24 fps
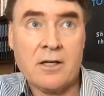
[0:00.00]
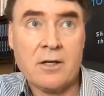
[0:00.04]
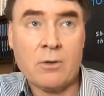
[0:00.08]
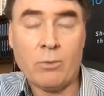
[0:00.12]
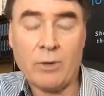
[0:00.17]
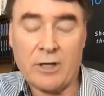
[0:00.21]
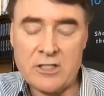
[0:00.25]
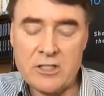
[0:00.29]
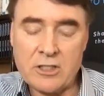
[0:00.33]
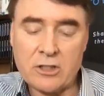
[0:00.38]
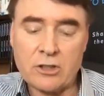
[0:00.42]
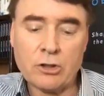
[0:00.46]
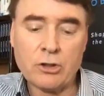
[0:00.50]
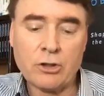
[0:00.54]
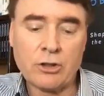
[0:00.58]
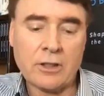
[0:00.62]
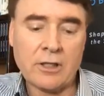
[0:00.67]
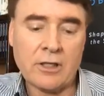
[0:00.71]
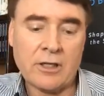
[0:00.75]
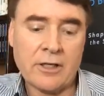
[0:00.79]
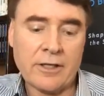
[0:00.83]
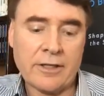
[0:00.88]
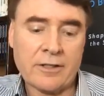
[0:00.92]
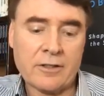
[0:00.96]
What does it look
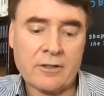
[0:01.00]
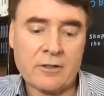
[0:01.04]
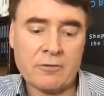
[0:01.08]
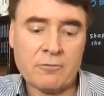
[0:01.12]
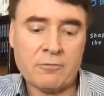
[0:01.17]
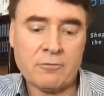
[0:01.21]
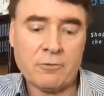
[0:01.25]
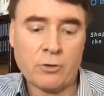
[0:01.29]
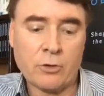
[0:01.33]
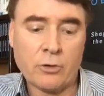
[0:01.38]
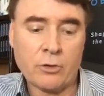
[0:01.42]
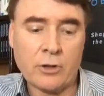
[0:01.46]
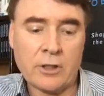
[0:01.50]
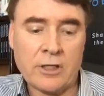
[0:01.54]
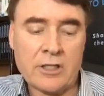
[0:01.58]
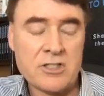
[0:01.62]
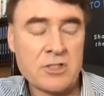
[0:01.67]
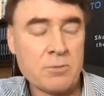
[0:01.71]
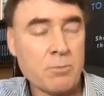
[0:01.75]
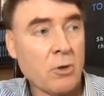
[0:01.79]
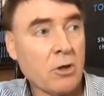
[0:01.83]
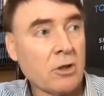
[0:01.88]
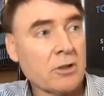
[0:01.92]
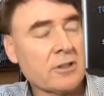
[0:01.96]
like for a
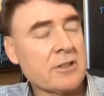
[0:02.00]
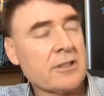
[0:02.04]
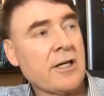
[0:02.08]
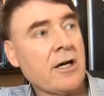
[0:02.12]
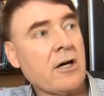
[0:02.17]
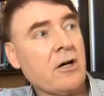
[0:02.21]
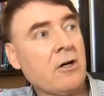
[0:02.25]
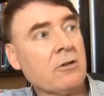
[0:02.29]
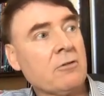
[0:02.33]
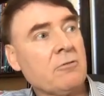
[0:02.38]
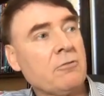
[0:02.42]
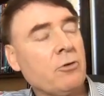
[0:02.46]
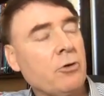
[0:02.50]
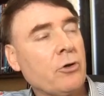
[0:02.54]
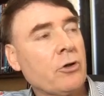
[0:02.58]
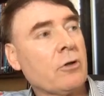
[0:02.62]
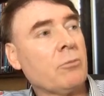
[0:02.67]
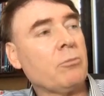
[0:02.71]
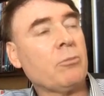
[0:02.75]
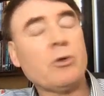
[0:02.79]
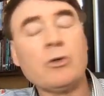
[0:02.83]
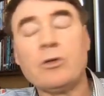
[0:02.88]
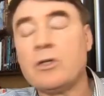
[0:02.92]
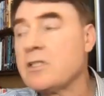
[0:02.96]
smart town, for a
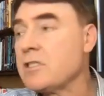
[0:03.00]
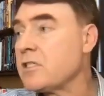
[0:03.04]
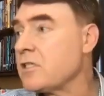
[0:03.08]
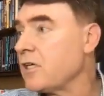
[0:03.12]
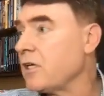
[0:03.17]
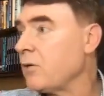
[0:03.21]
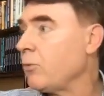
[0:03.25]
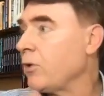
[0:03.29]
community?